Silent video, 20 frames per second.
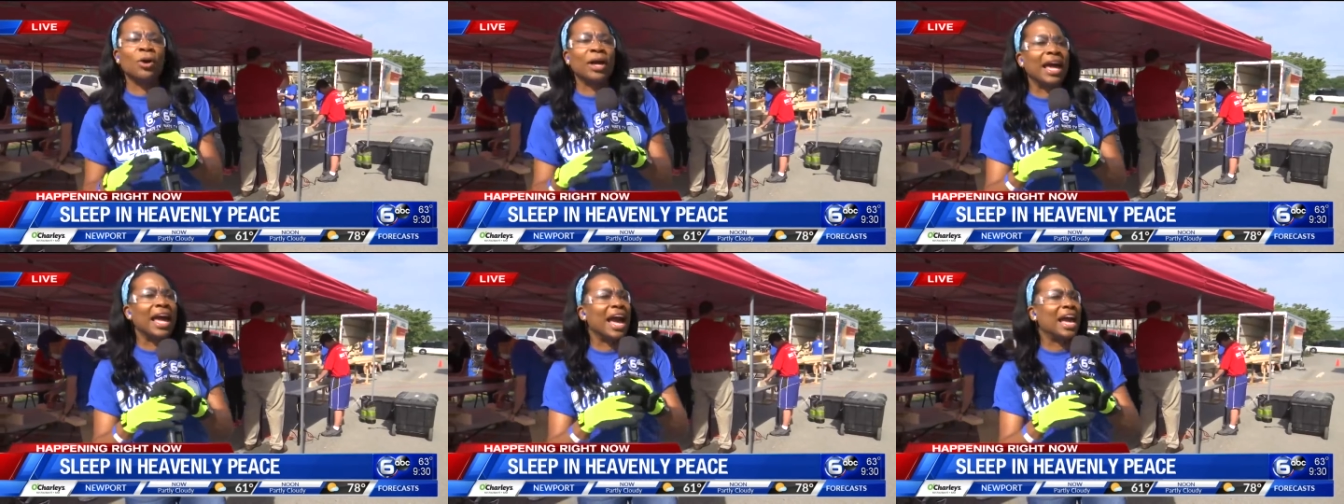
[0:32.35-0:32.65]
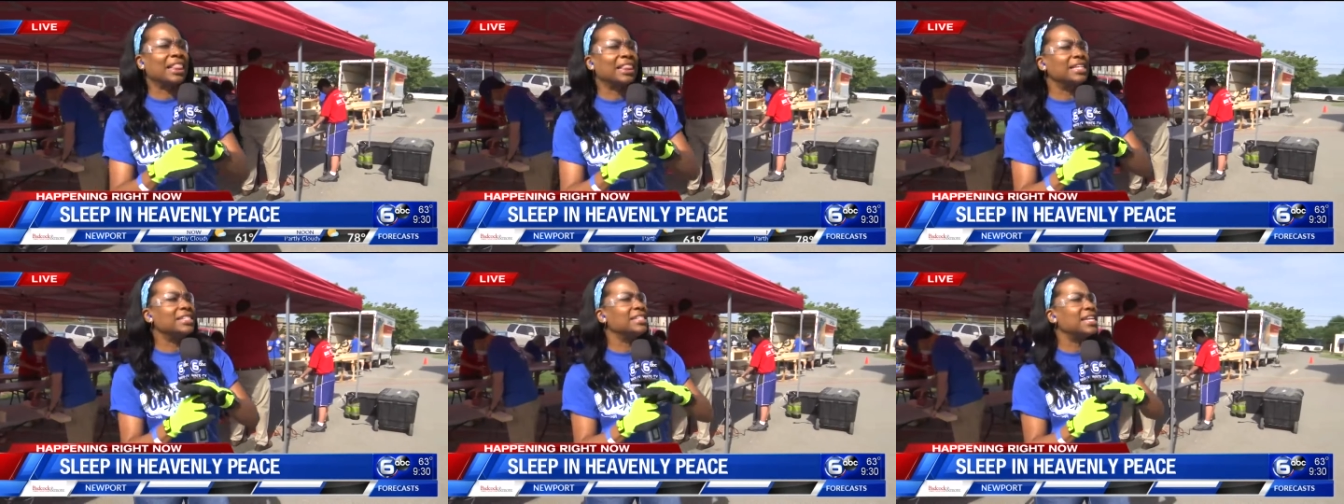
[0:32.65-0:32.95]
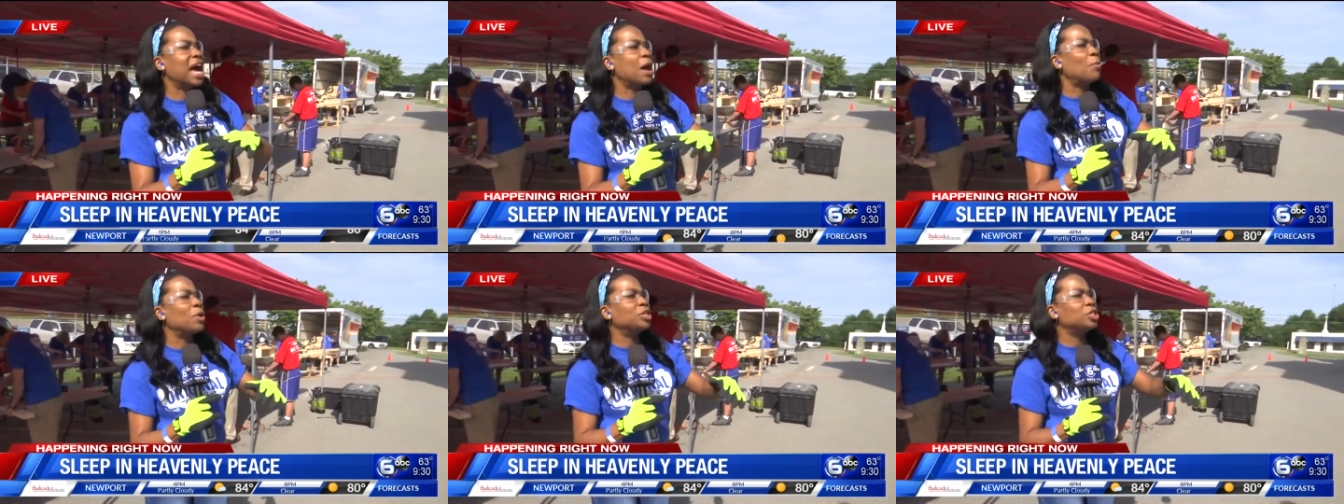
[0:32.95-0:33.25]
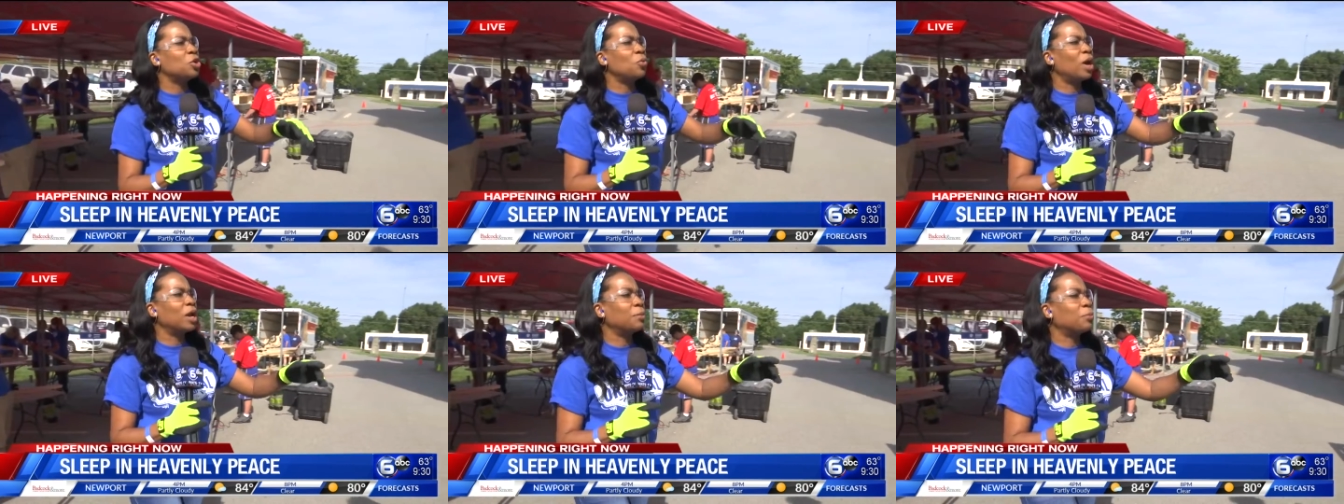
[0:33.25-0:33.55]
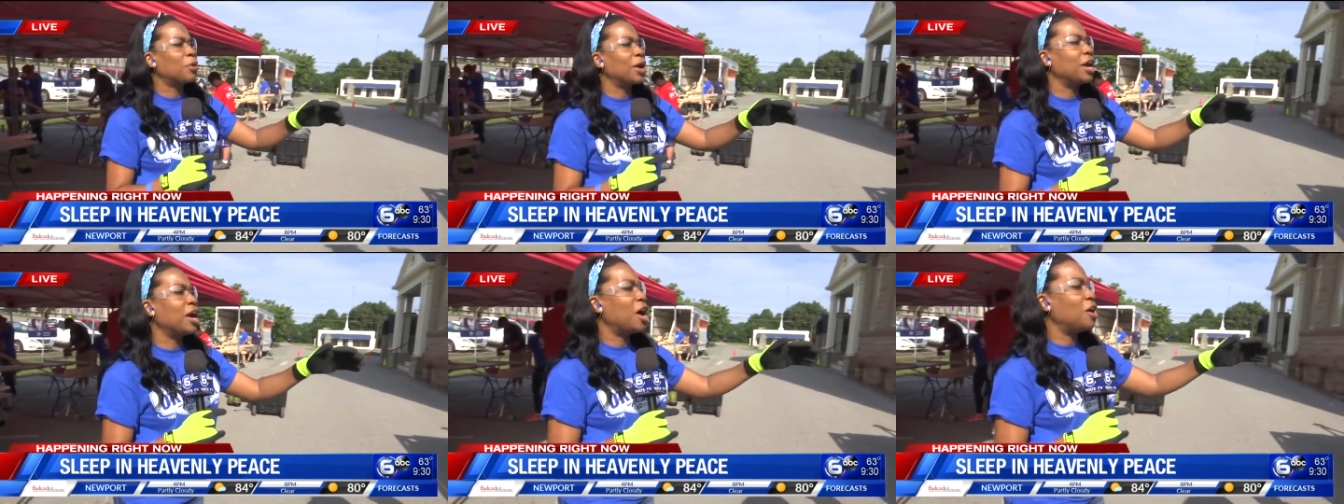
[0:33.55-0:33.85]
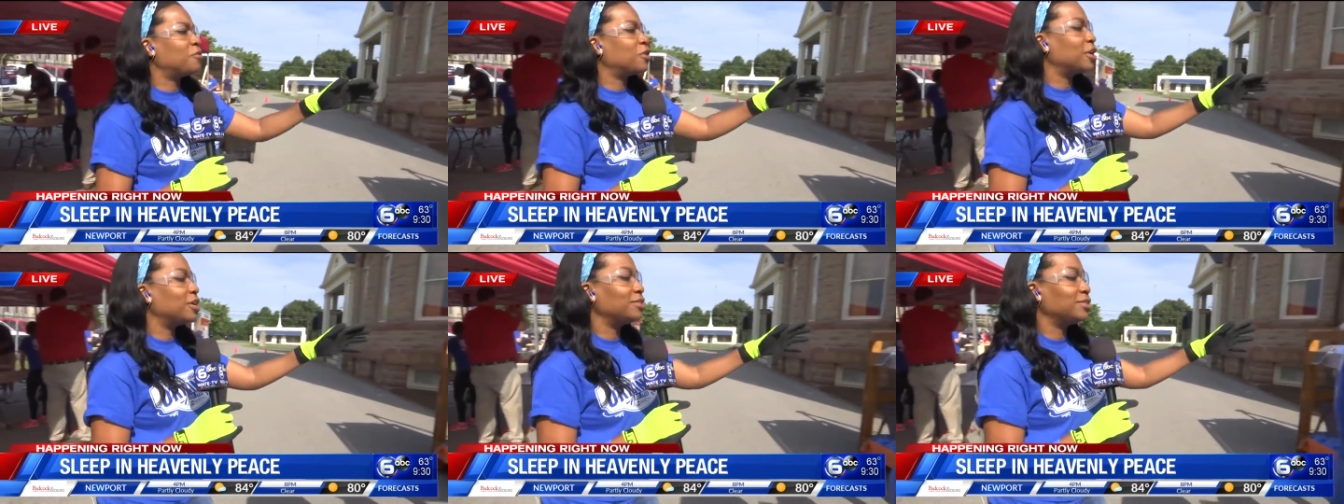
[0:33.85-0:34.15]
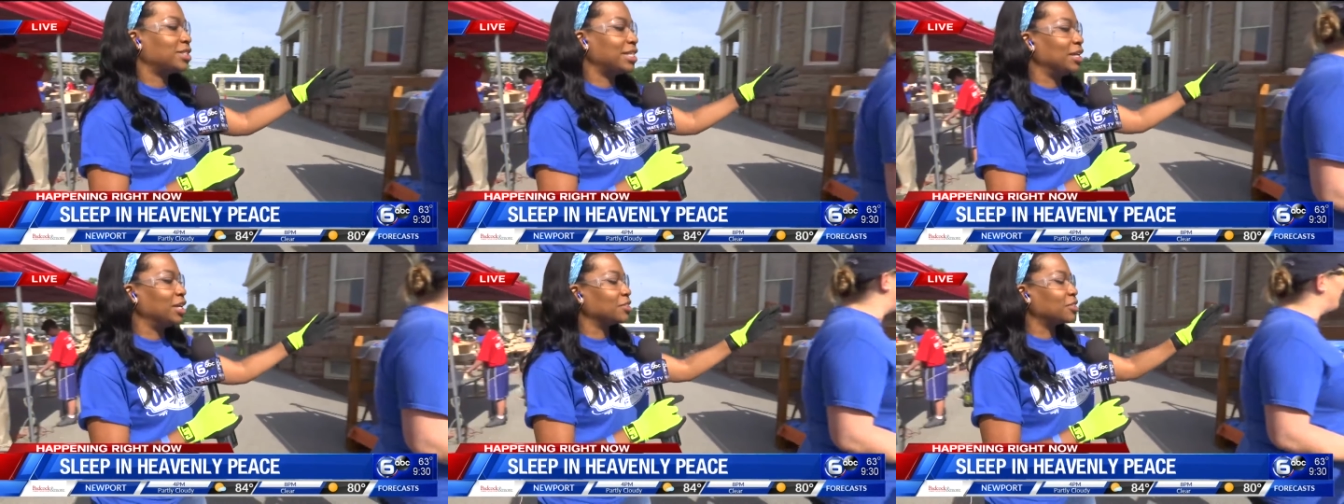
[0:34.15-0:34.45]
Okay, at this time, we do want to bring over.
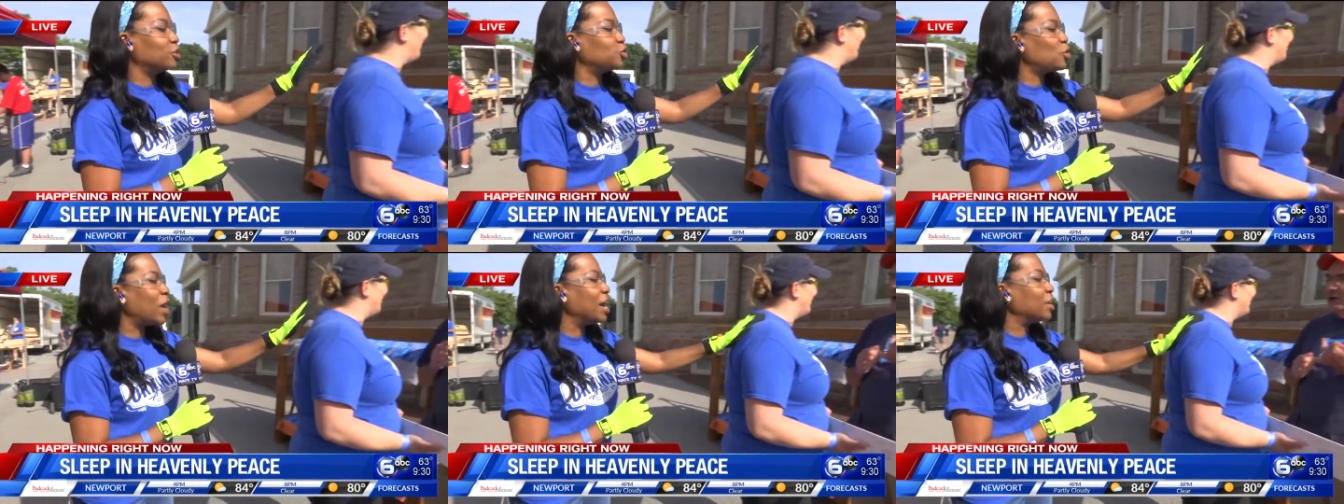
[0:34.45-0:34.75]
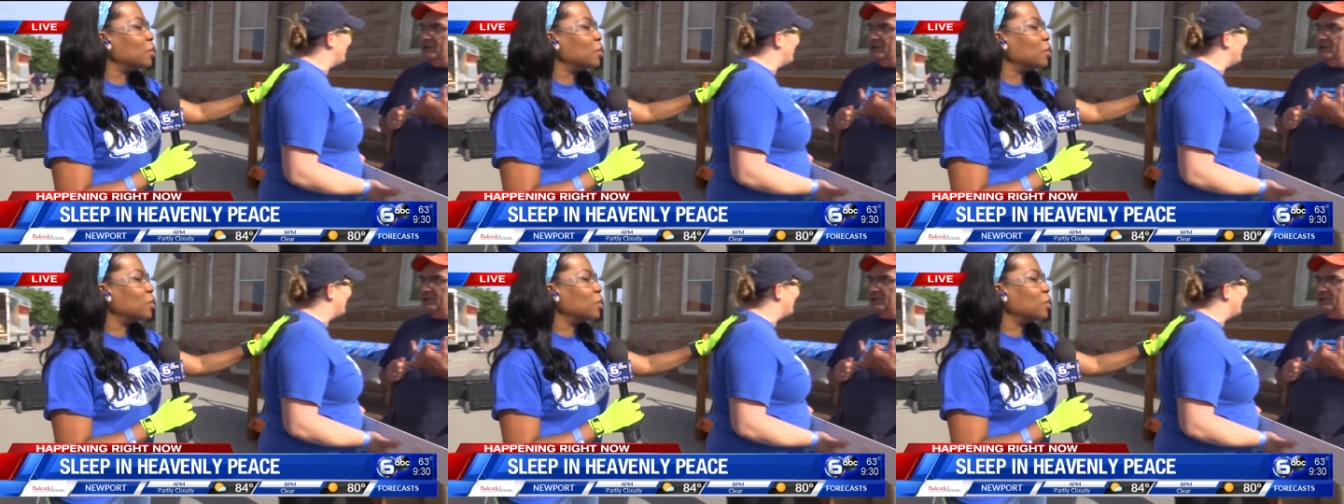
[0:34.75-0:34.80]
See, look, they're